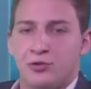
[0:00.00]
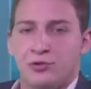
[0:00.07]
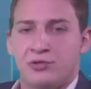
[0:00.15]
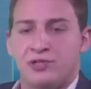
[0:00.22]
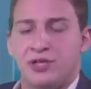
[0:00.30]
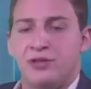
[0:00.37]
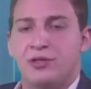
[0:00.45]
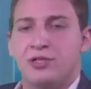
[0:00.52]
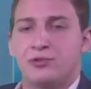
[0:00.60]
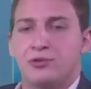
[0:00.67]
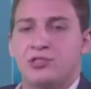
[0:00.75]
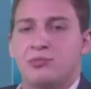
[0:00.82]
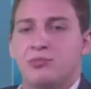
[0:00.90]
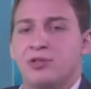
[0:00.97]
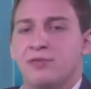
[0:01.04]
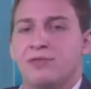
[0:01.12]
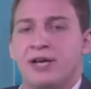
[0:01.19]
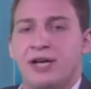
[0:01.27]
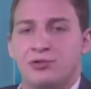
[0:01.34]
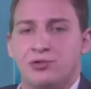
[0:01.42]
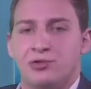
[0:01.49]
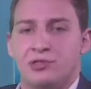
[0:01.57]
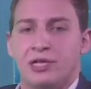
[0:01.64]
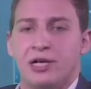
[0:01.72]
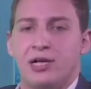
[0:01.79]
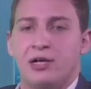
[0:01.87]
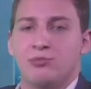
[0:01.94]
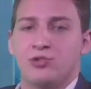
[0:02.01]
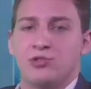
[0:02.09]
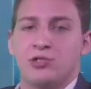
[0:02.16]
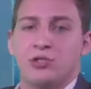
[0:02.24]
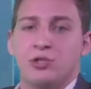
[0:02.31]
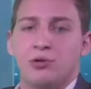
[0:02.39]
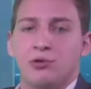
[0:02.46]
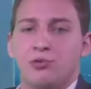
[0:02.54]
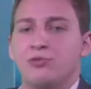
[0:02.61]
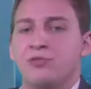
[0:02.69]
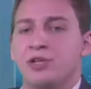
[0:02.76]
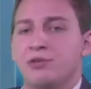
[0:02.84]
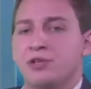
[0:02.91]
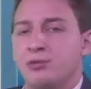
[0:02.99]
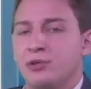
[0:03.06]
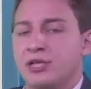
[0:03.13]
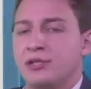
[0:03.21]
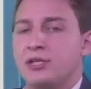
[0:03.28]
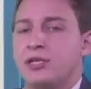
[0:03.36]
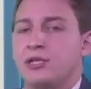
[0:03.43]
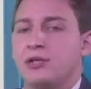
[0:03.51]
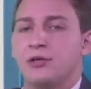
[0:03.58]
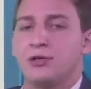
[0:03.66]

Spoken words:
and these are some of the factors that I'm just going to go through very quickly here.